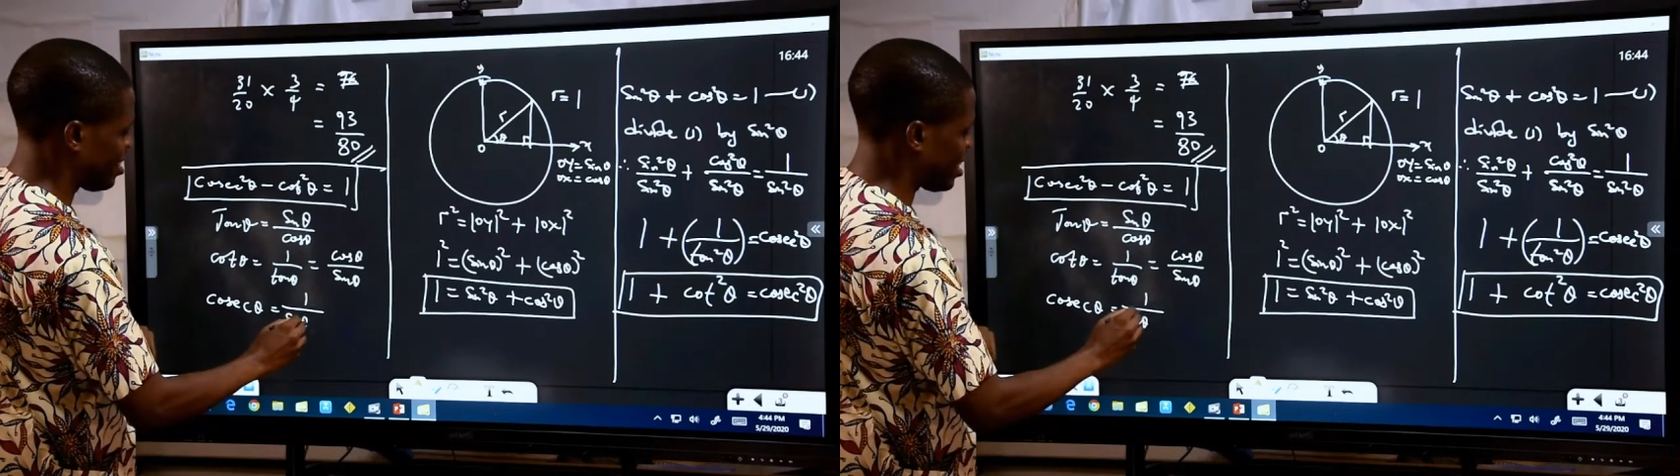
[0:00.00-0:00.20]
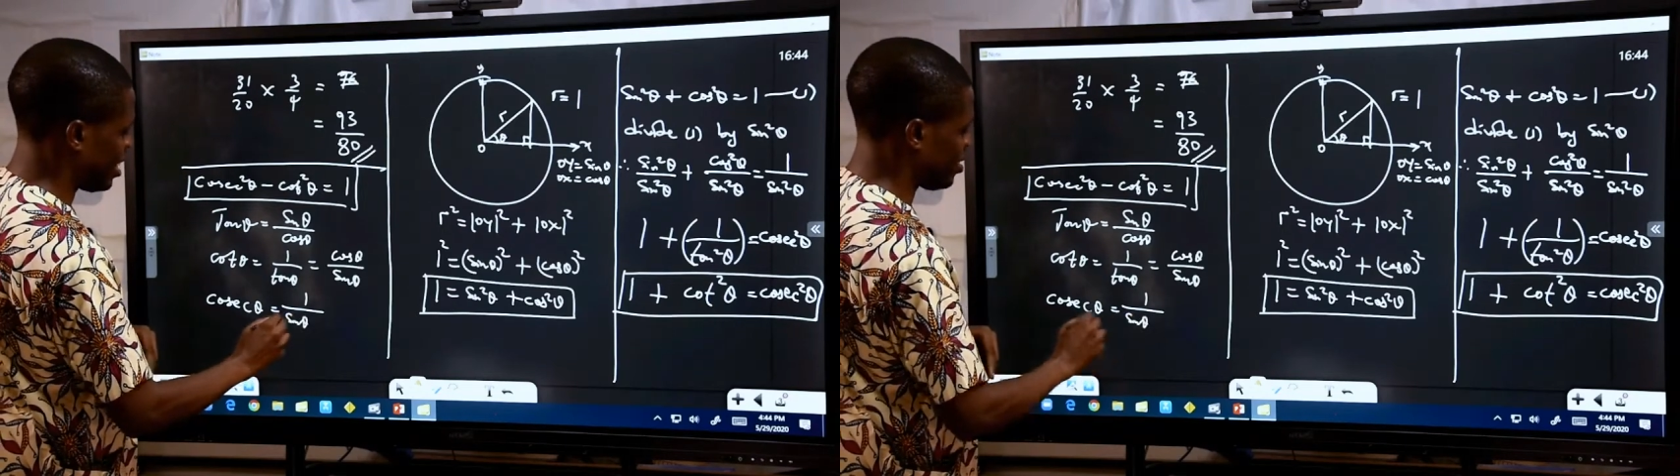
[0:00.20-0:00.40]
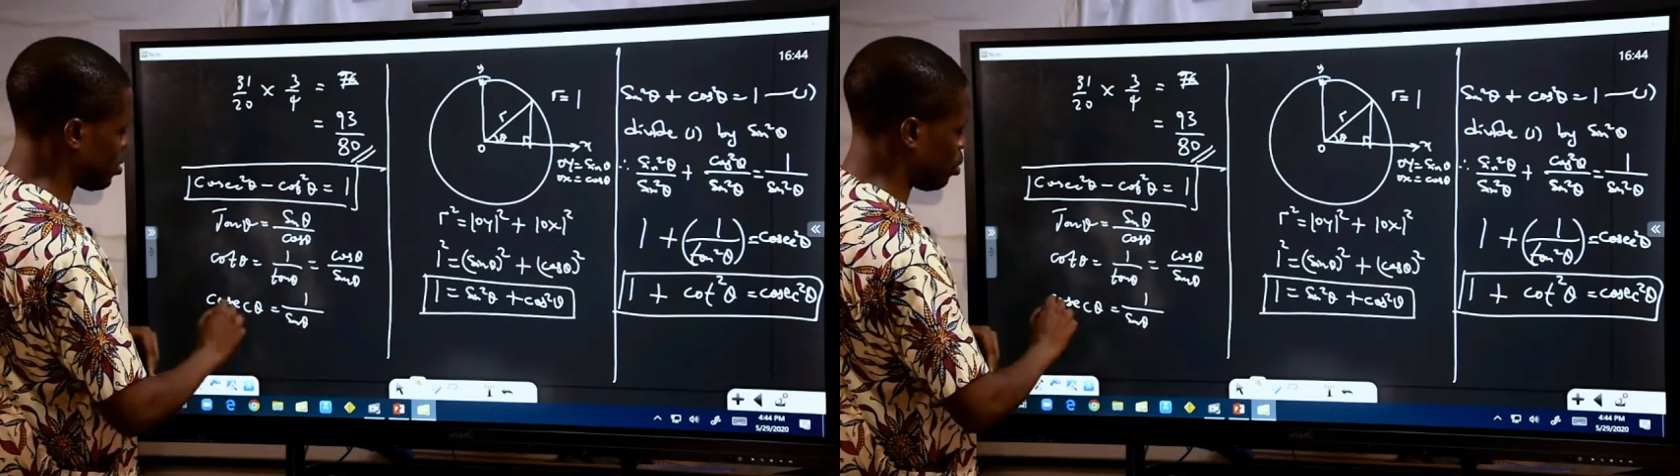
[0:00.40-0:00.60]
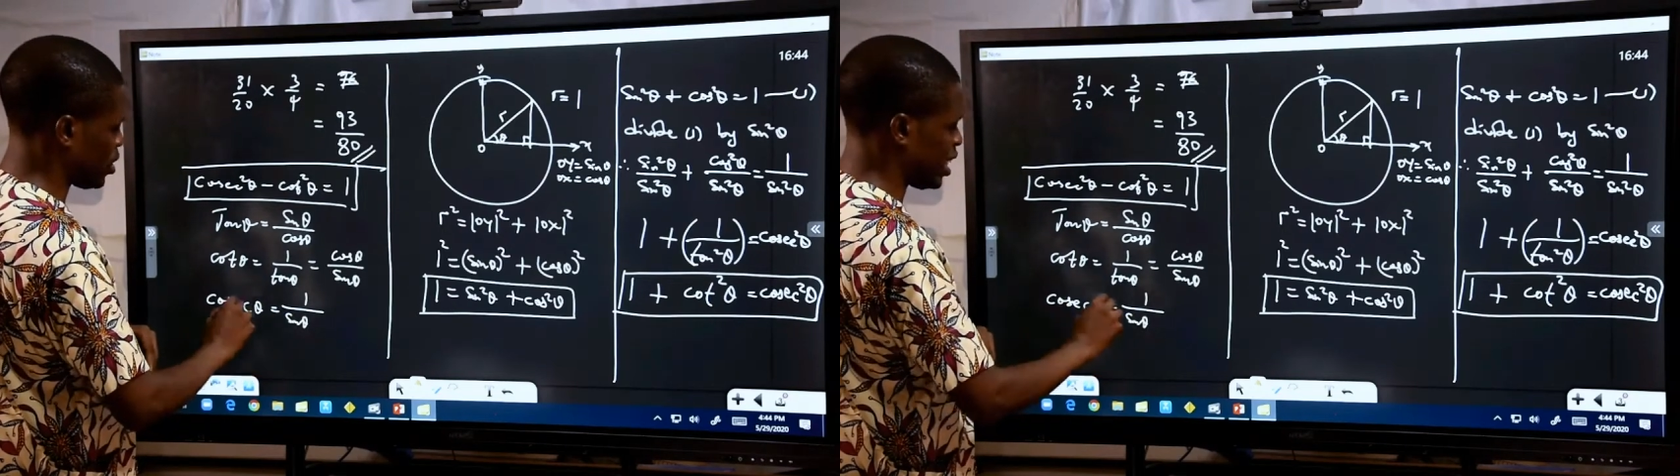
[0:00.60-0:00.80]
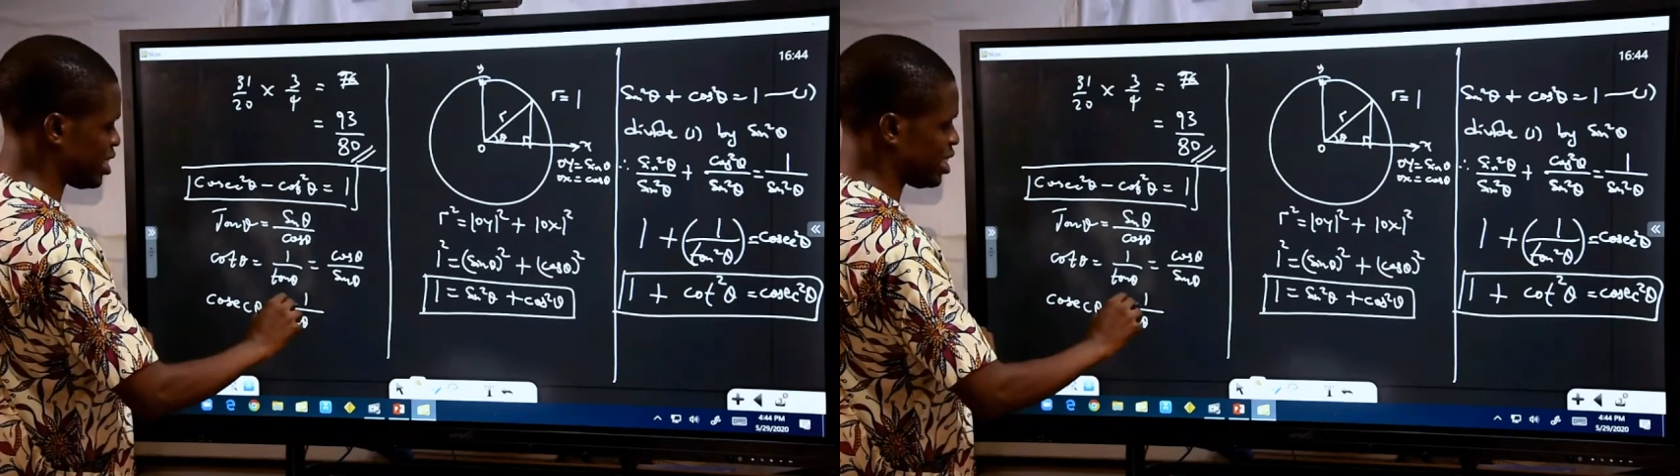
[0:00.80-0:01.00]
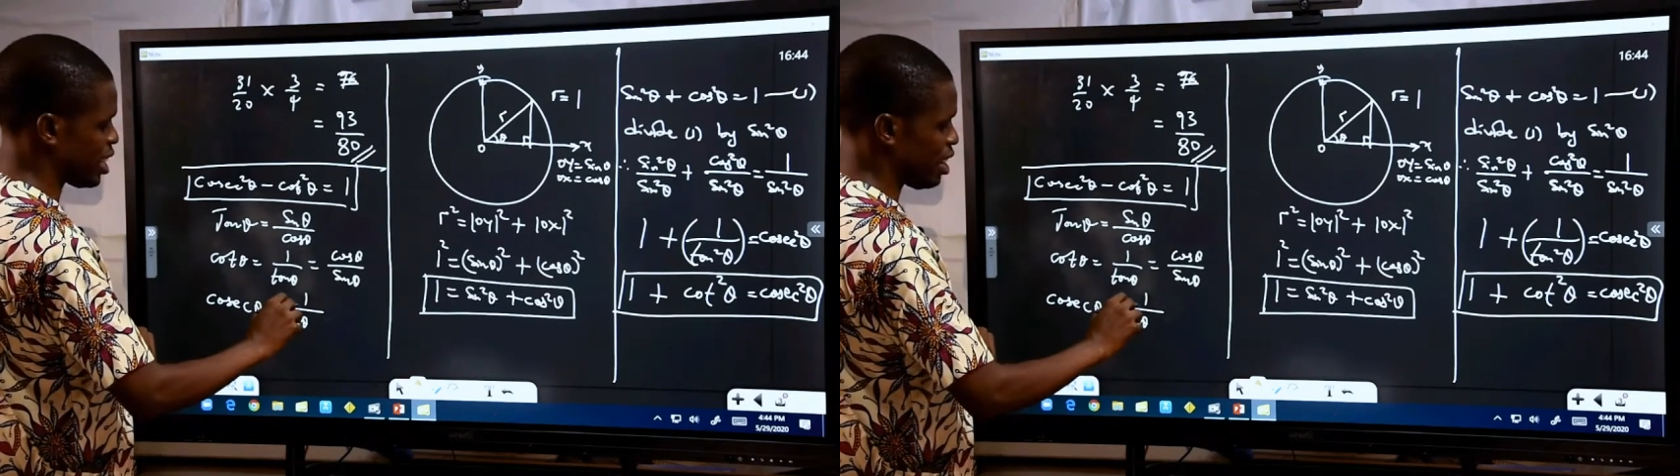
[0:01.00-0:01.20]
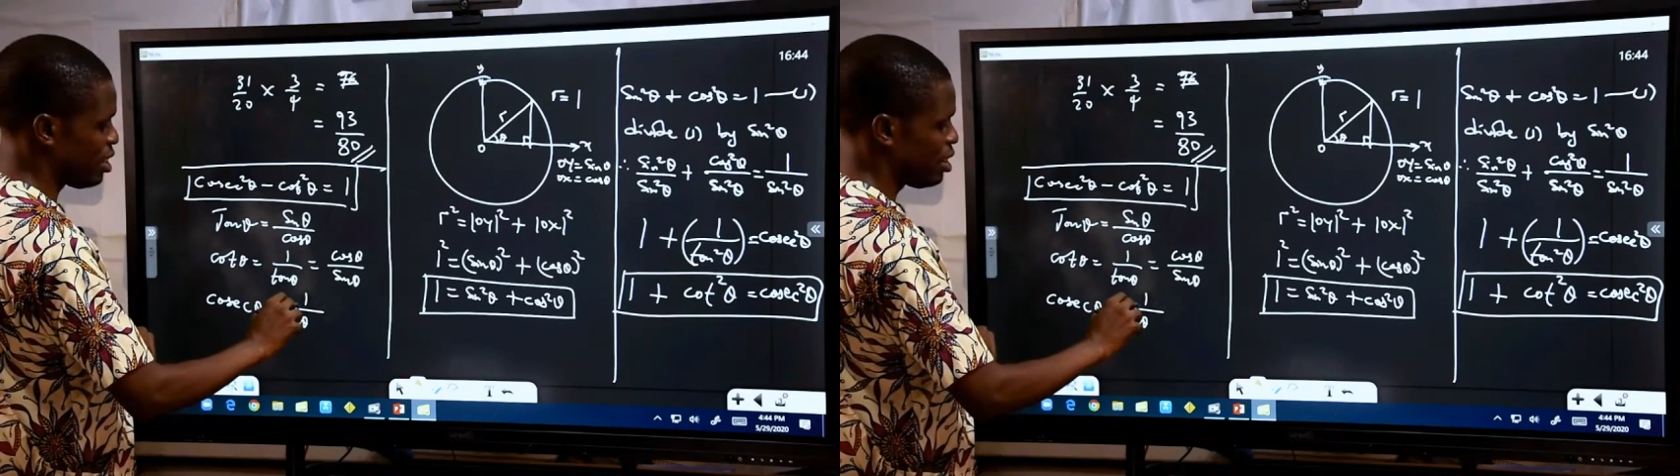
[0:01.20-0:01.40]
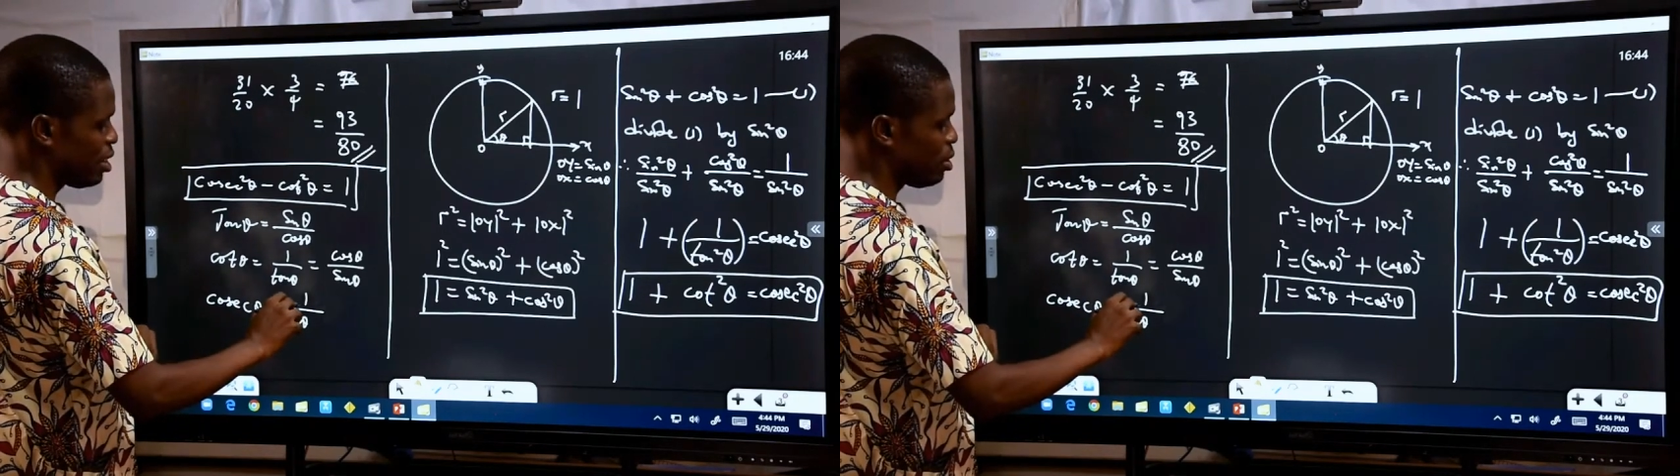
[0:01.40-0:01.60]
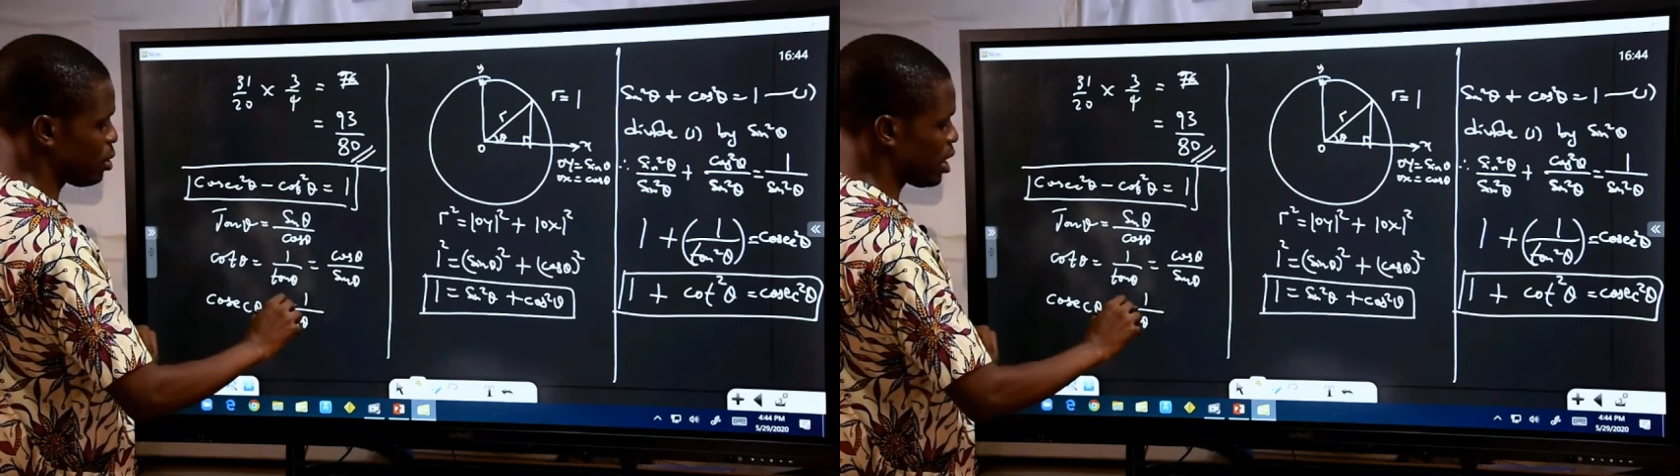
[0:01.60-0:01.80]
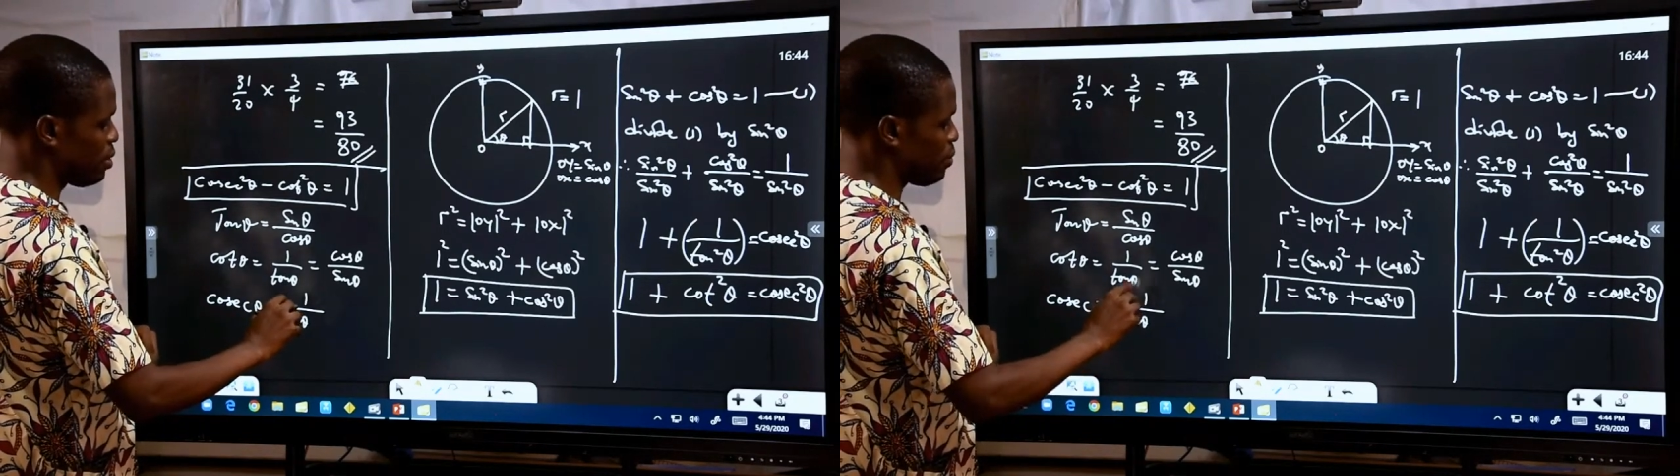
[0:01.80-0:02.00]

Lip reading: That is cosec theta. Okay,